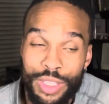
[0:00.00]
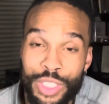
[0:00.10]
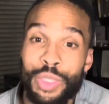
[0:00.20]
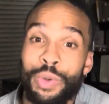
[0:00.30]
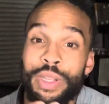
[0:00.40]

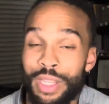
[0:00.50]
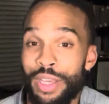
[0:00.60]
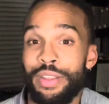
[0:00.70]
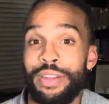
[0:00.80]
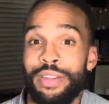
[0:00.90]
to
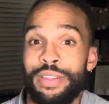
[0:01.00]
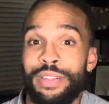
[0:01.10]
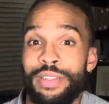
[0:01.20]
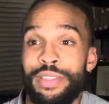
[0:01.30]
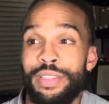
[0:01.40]
another,
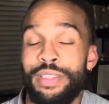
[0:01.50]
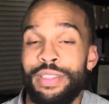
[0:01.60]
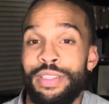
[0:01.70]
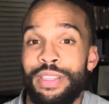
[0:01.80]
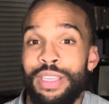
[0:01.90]

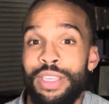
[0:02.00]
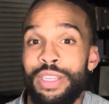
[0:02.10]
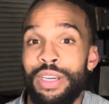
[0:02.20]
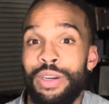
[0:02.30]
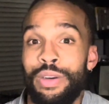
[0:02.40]
you
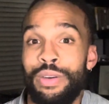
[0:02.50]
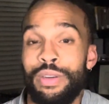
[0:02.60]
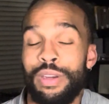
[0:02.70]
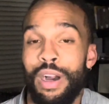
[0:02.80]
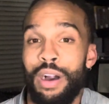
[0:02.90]
know,
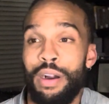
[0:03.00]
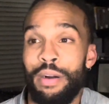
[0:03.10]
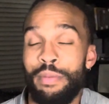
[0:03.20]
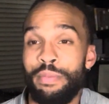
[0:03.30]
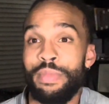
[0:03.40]

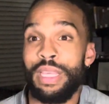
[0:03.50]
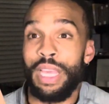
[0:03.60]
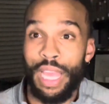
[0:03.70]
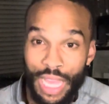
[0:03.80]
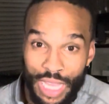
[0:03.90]

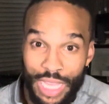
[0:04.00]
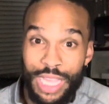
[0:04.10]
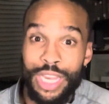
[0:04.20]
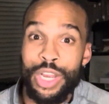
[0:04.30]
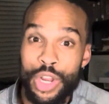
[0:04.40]

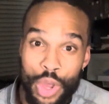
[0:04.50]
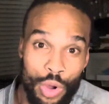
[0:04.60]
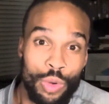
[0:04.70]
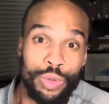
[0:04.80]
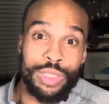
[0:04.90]
he
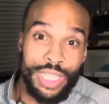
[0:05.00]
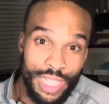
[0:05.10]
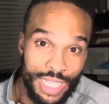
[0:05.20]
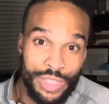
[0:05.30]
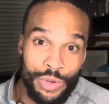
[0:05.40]
knows
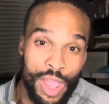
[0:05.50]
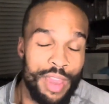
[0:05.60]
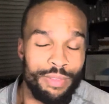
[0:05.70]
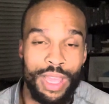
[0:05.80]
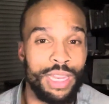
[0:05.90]
his craft,
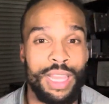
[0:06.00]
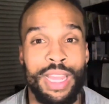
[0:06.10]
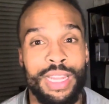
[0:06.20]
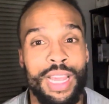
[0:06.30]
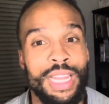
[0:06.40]

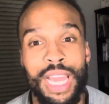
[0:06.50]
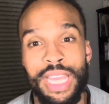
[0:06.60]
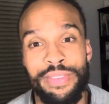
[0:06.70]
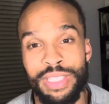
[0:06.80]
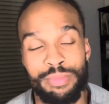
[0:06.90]
and not
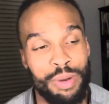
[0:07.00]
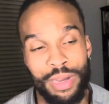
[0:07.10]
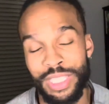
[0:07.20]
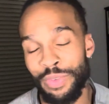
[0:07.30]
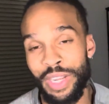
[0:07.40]
even to put
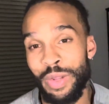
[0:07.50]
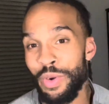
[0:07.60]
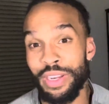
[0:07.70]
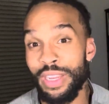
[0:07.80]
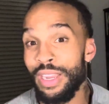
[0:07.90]
myself
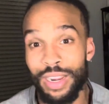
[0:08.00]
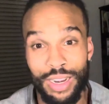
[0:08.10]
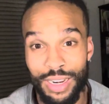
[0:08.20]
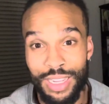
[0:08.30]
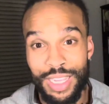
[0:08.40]
anywhere near,
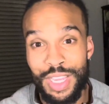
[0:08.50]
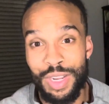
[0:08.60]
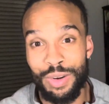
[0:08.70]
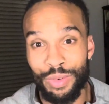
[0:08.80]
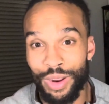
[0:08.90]

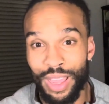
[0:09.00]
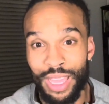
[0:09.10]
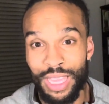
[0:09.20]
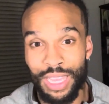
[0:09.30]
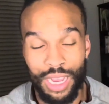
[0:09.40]

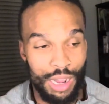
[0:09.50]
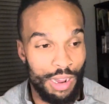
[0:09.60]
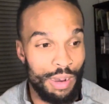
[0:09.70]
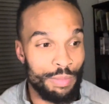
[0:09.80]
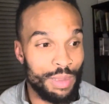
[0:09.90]
right?
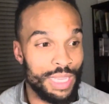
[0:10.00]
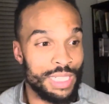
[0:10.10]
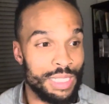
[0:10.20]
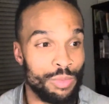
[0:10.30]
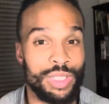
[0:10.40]

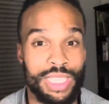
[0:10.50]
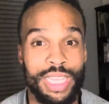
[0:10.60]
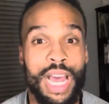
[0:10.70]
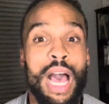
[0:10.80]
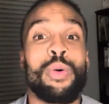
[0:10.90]
Because once
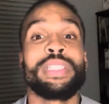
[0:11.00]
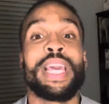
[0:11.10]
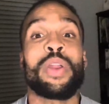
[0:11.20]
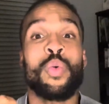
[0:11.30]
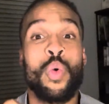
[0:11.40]
again, I was
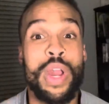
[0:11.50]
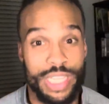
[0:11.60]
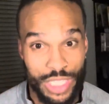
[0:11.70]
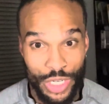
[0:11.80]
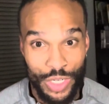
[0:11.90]
a
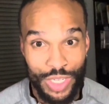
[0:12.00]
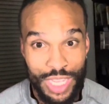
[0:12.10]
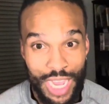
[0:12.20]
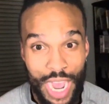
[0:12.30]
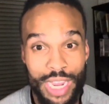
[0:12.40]
wrestler.
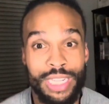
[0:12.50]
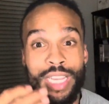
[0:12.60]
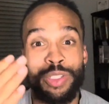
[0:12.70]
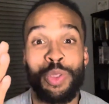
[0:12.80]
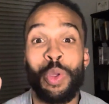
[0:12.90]
I did
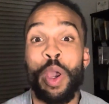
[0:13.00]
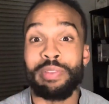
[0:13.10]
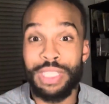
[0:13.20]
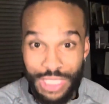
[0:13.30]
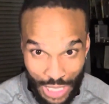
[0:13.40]
not do
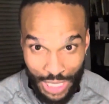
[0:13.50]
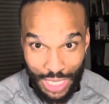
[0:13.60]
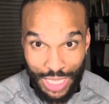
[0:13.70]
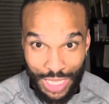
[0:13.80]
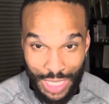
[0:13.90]
UFC,
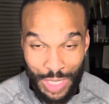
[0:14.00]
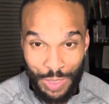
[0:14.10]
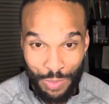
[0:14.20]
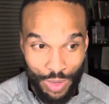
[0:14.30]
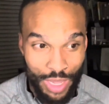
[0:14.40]

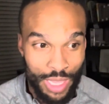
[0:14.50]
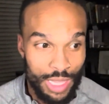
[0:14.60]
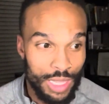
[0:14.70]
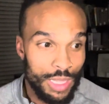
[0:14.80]
right?